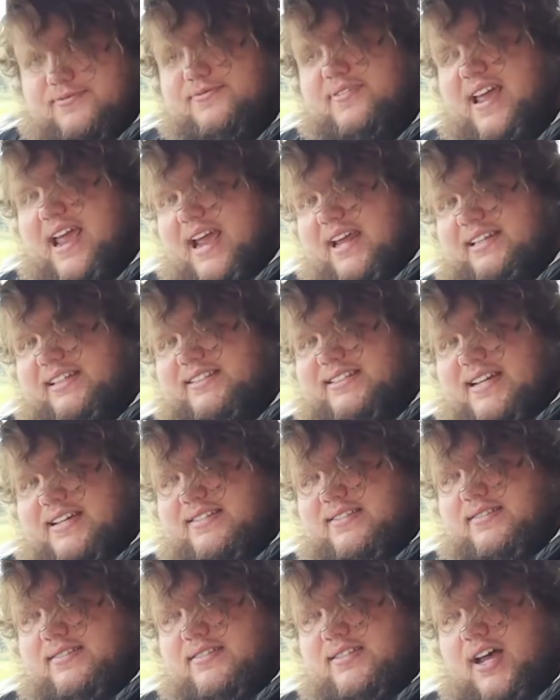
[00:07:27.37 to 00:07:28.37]
a fairly
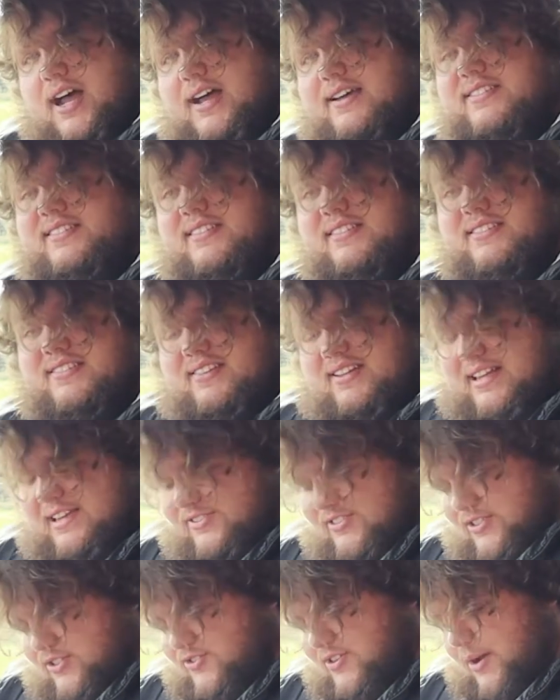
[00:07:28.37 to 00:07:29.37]
decent size, and there's an
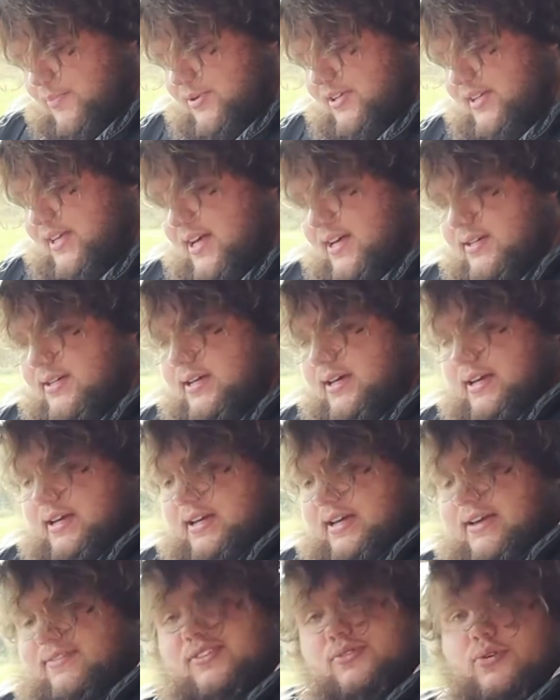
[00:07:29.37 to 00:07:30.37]
elastic strap in there
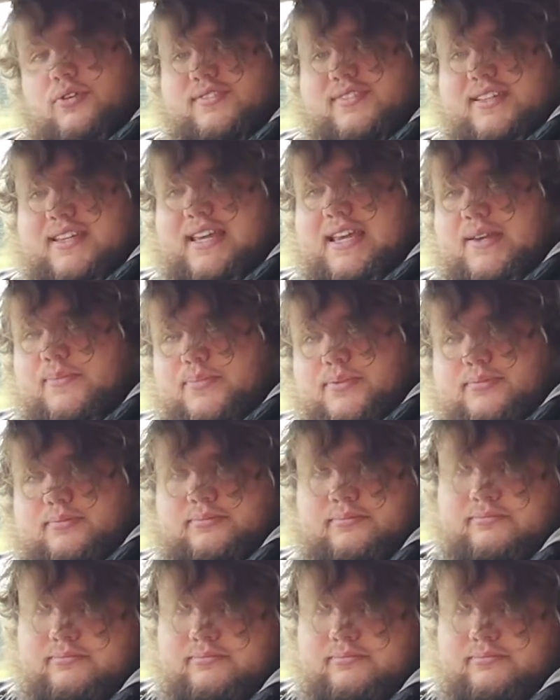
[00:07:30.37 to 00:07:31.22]
if you want to keep